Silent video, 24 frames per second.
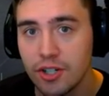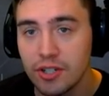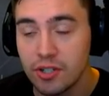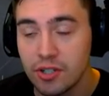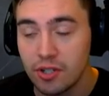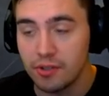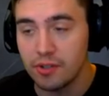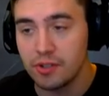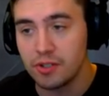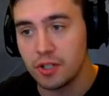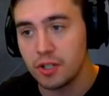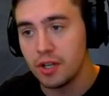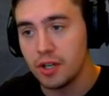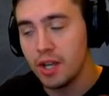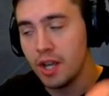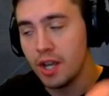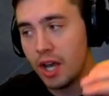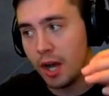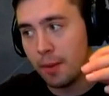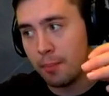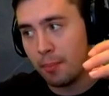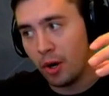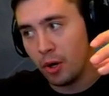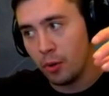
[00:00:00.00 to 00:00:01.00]
So there's a
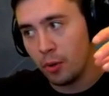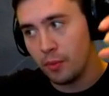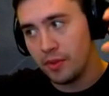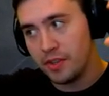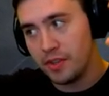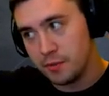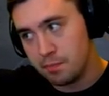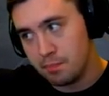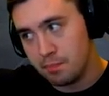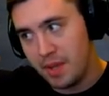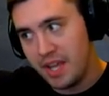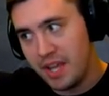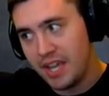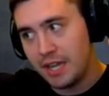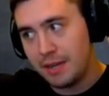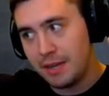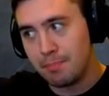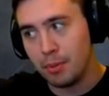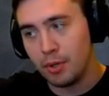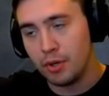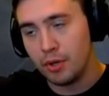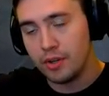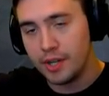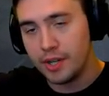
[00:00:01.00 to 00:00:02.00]
part where this big
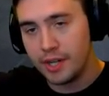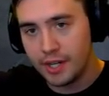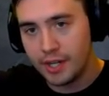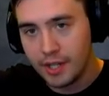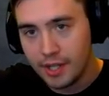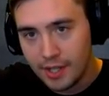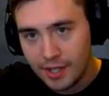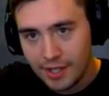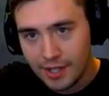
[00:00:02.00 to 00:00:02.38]
burning